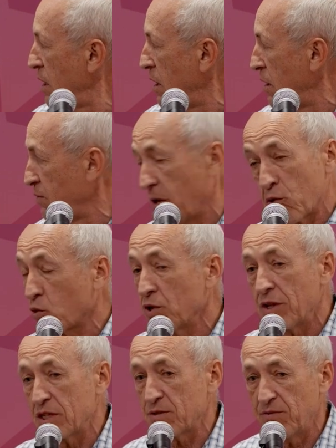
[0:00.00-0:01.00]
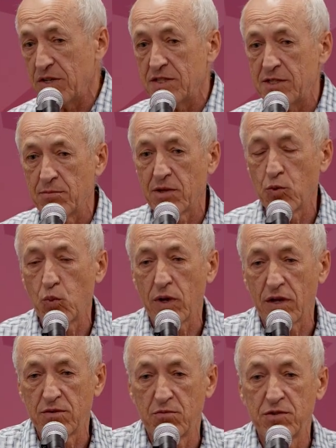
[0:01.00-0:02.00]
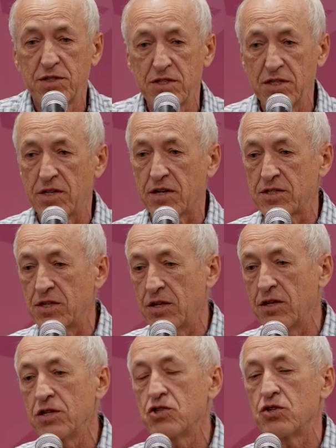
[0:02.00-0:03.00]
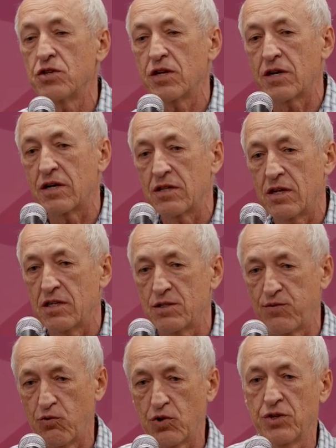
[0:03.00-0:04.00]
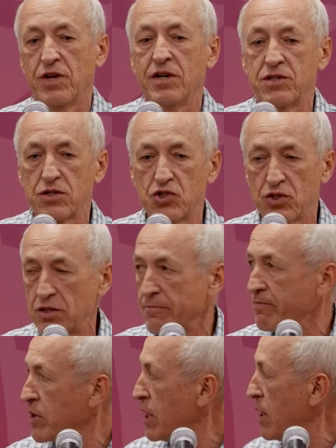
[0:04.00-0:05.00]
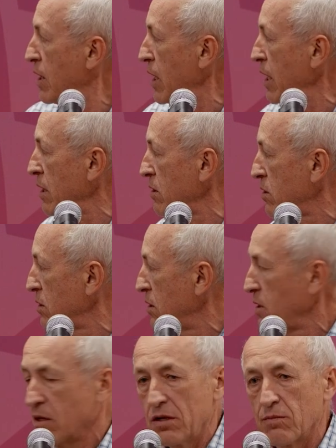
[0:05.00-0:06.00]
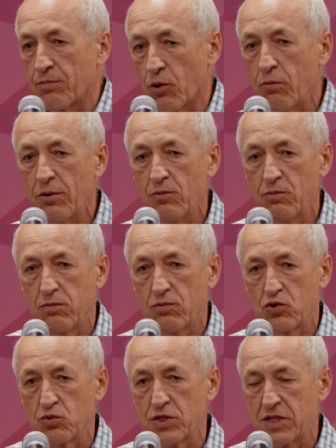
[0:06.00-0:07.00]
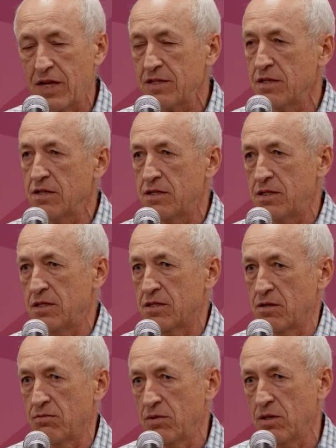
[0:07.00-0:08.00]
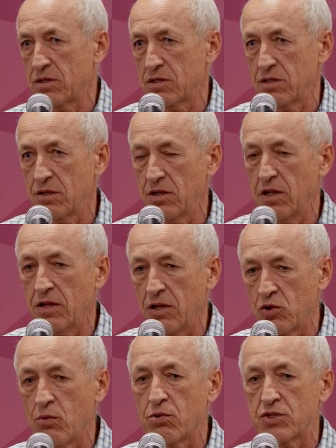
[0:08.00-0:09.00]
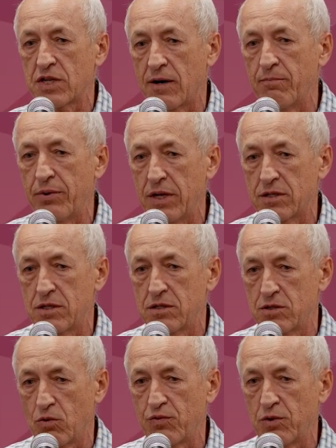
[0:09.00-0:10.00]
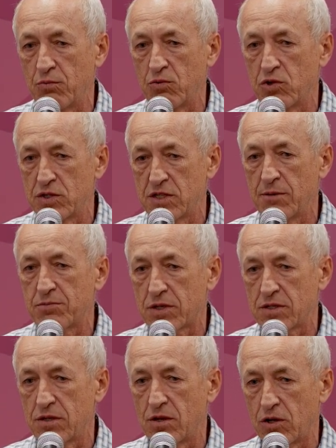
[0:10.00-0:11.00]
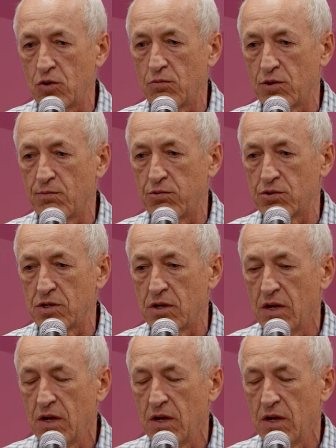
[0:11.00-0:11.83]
are organized very similar way with CDR3 region recognize foreign antigen. And problem to study this system is really enormous complexity of immune receptors in the human body.